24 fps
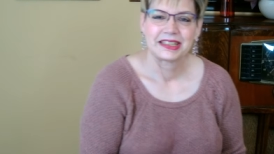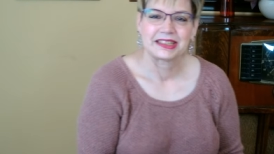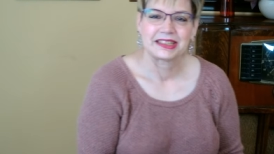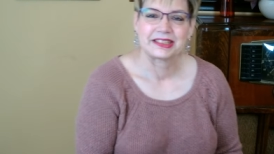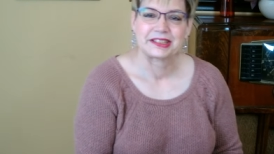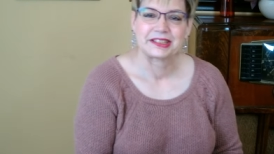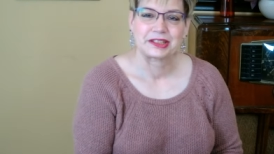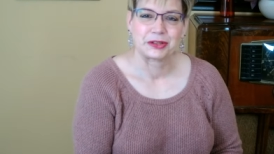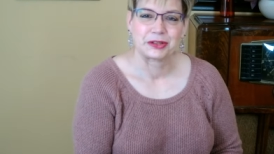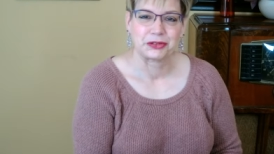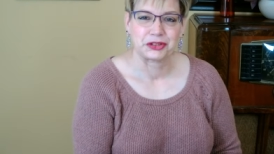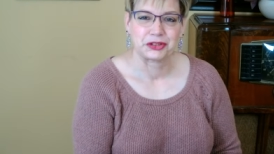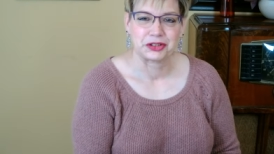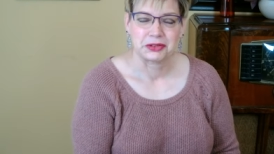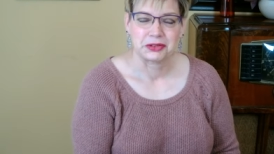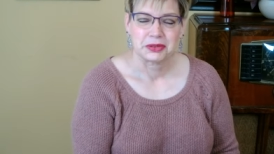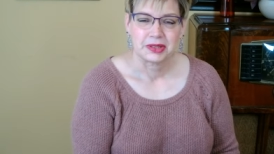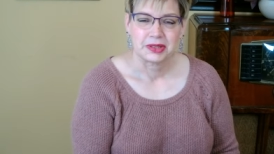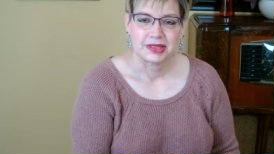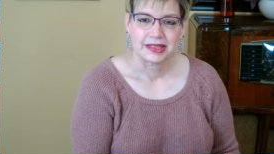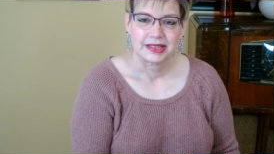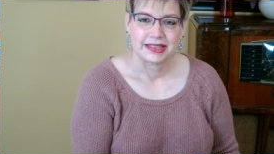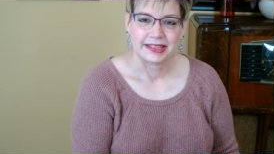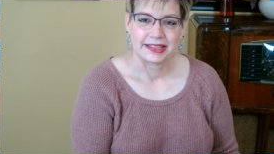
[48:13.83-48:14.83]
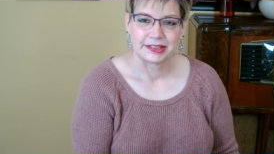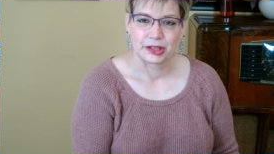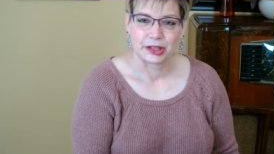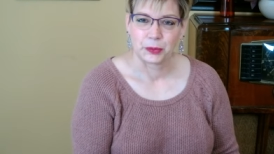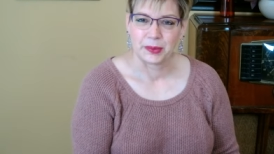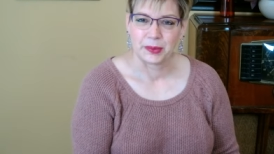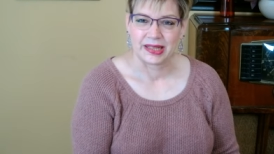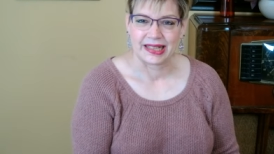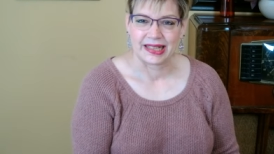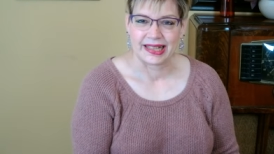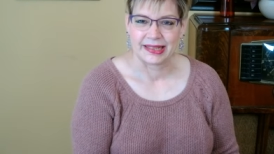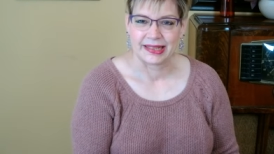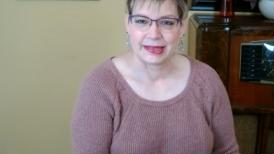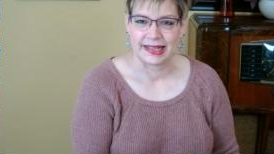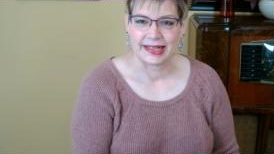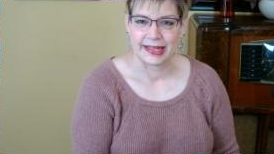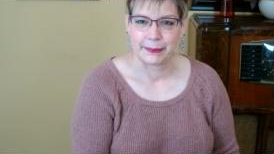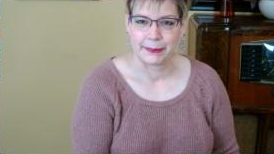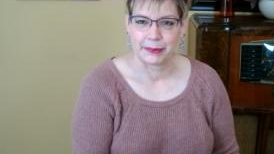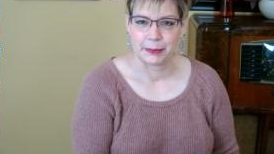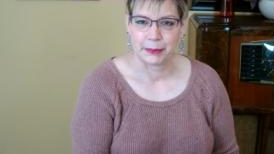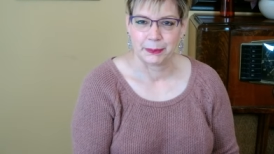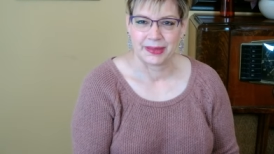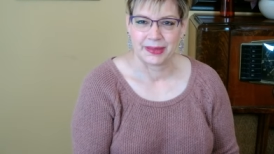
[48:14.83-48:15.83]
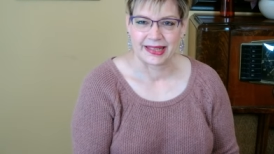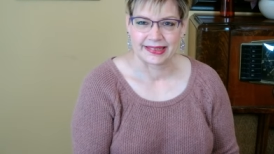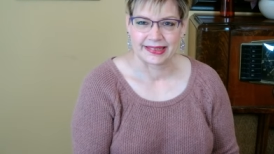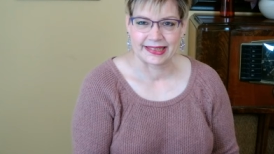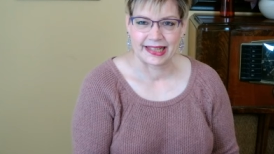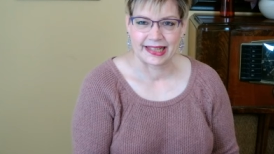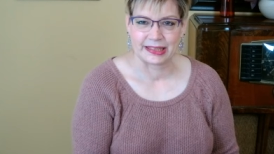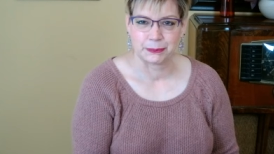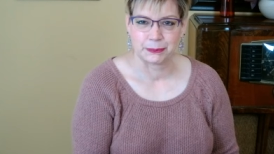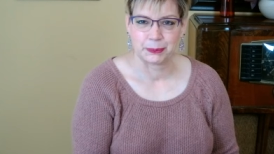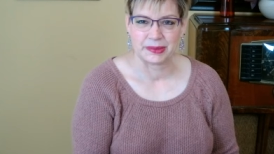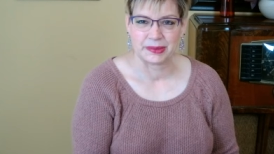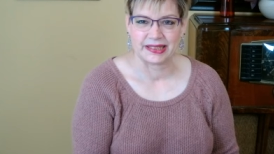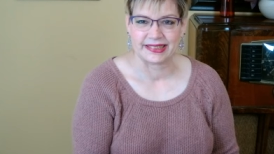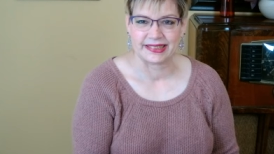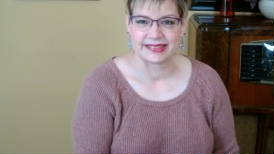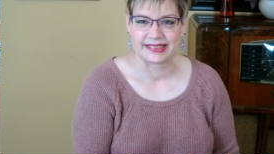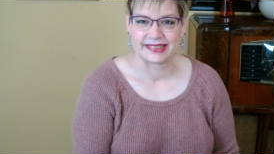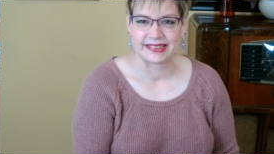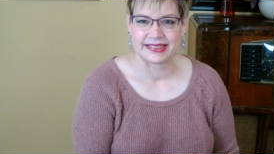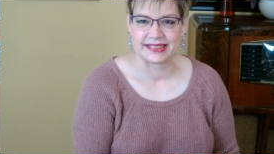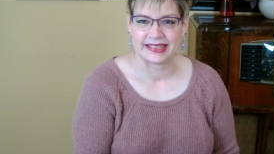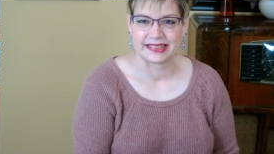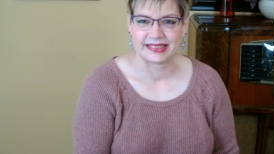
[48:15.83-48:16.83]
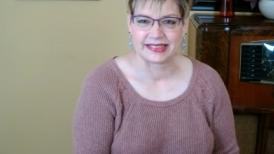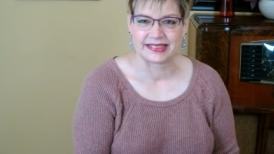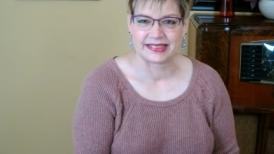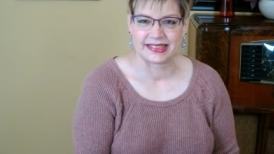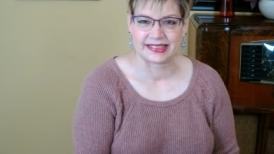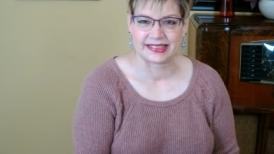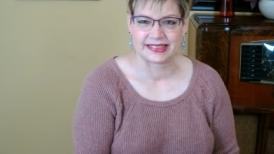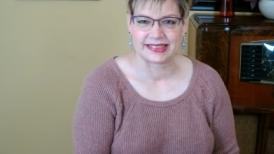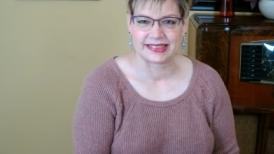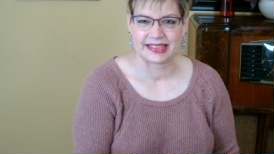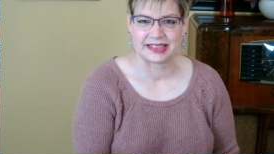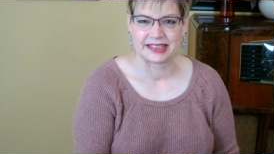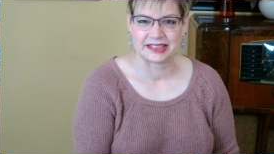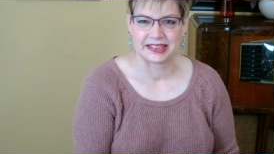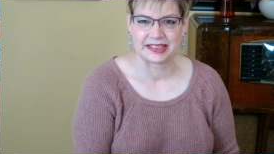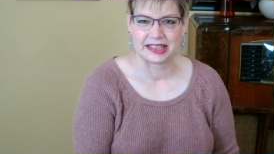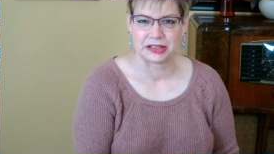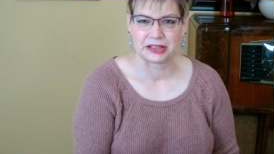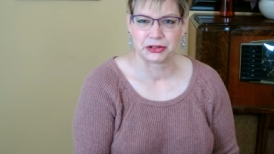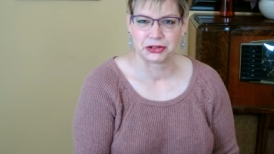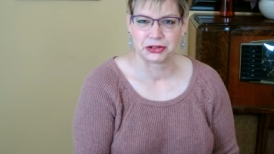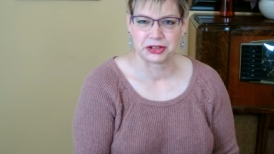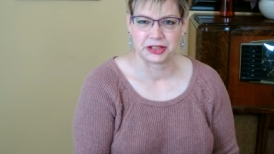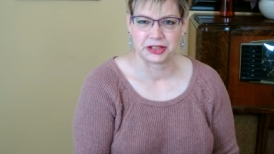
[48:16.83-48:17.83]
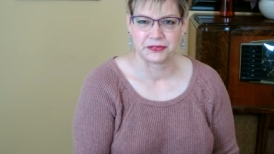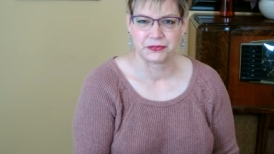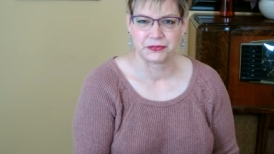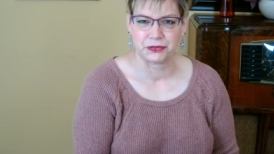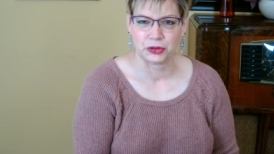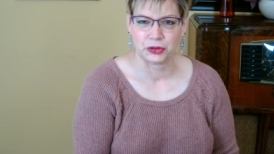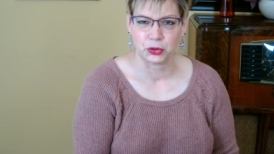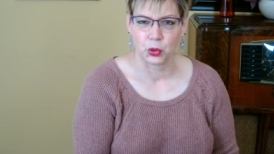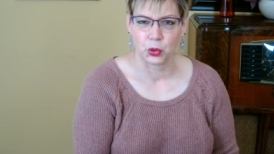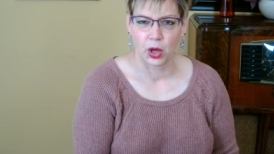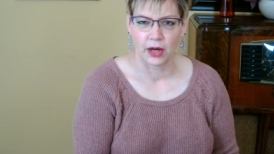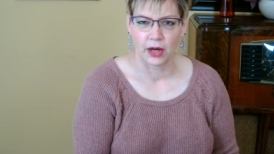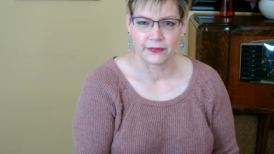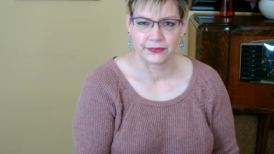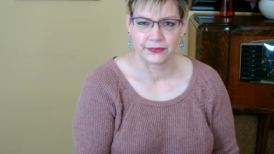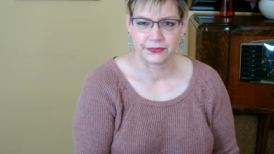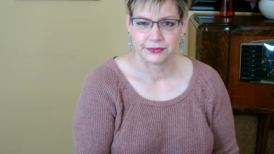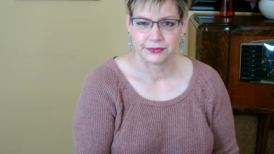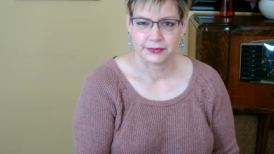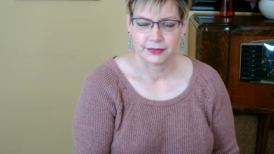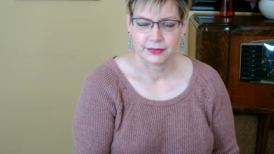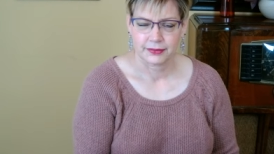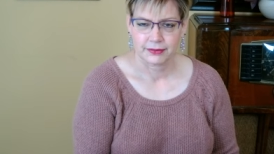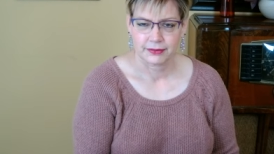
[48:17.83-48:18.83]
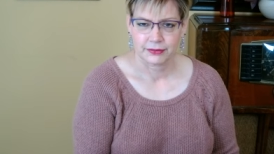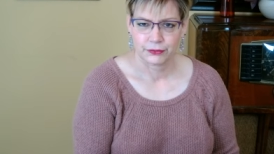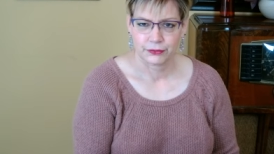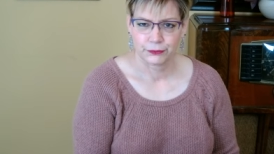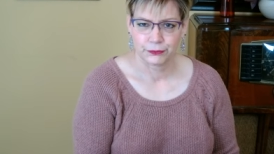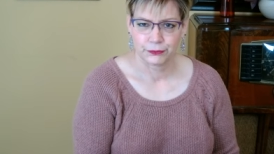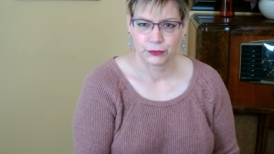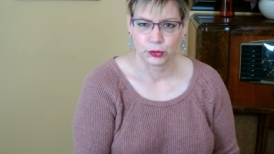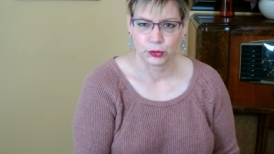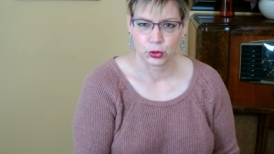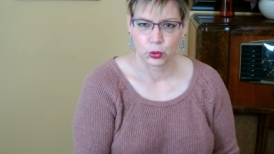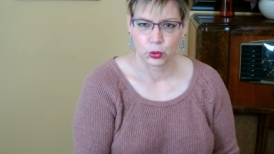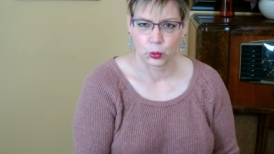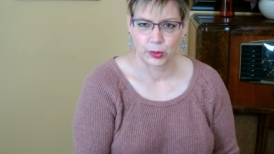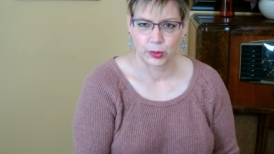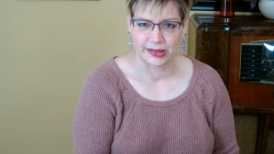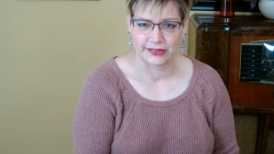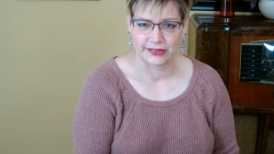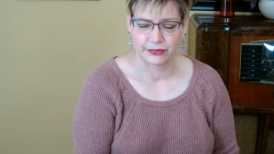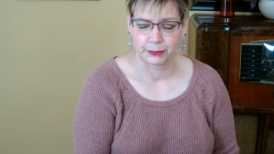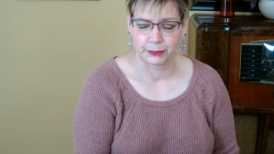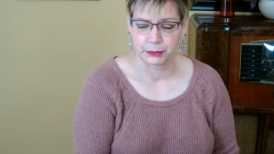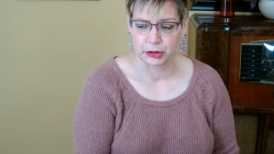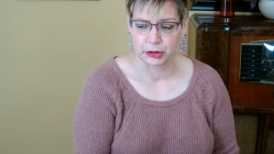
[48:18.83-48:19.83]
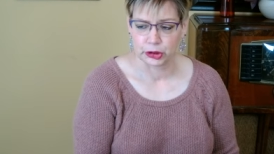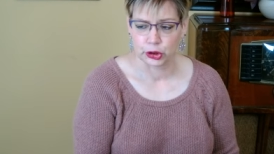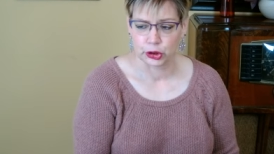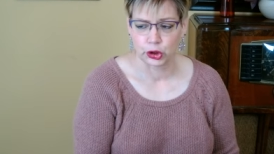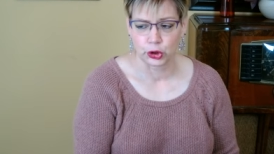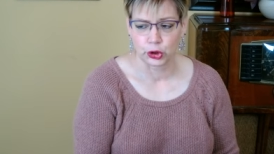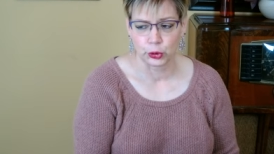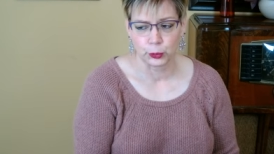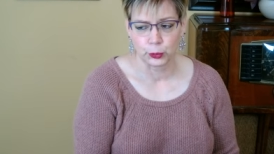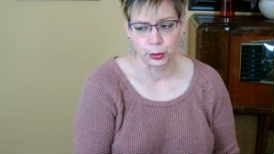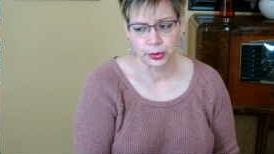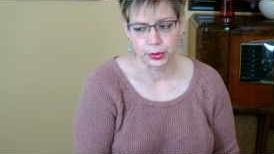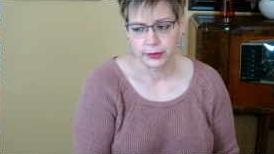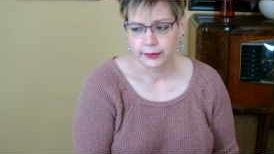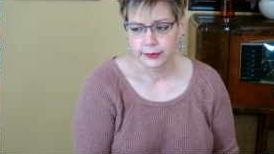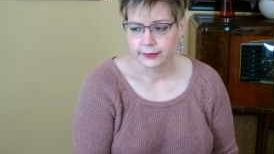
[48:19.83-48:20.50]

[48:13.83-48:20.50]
so and so we had him with Black Eyed Peas, and then six days later she flew off, flew away from the coop.